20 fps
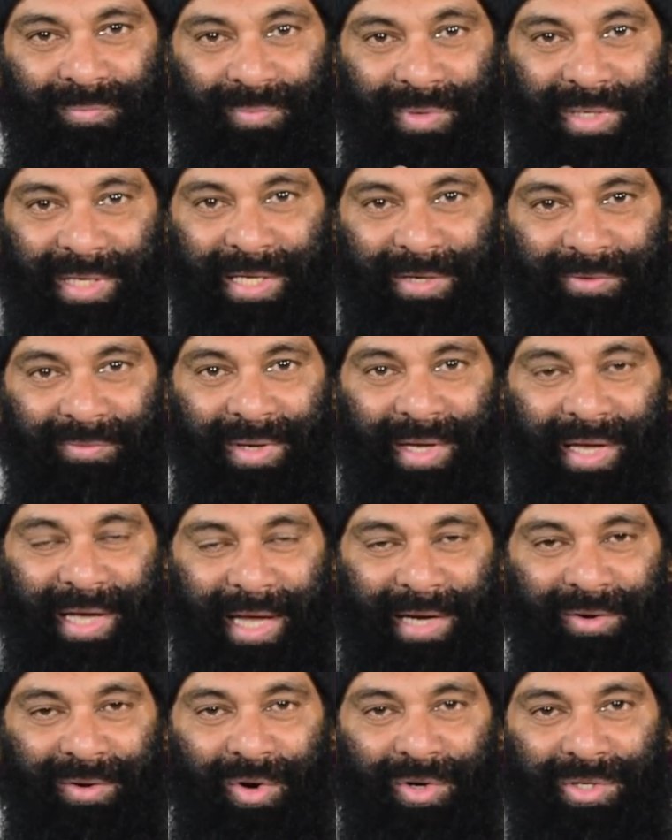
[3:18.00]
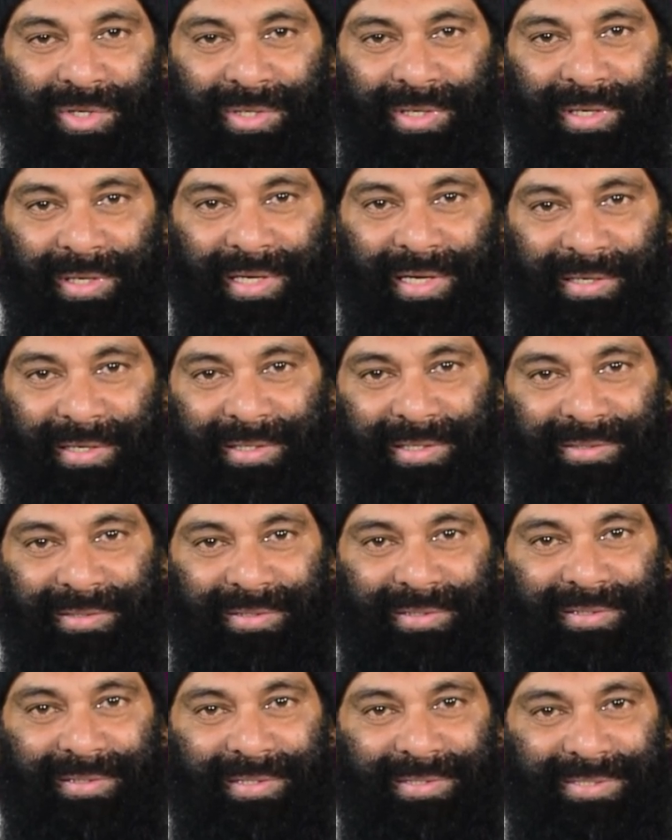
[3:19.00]
believe an ordinary
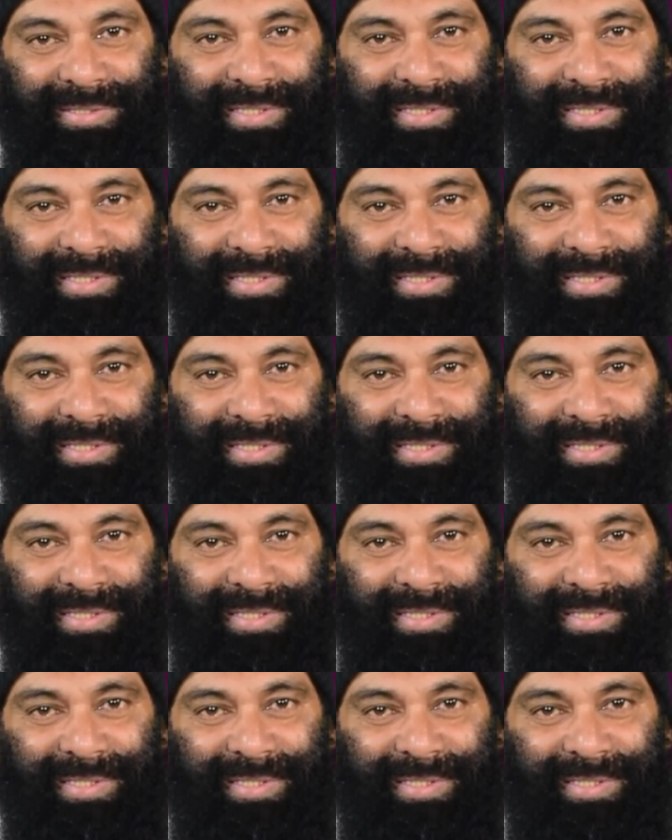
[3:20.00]
conductor can